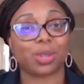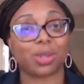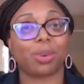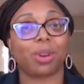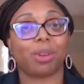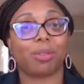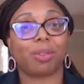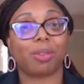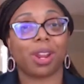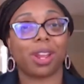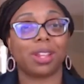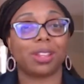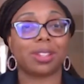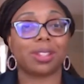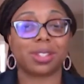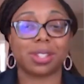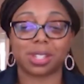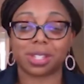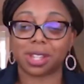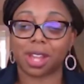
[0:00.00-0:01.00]
to it, right?
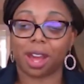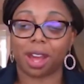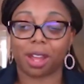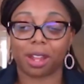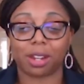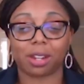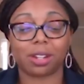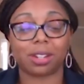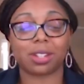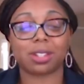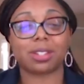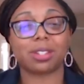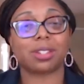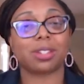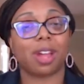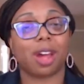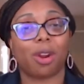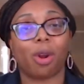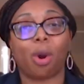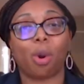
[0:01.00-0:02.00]
This is not
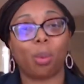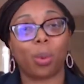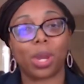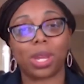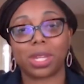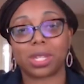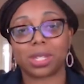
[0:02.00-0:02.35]
all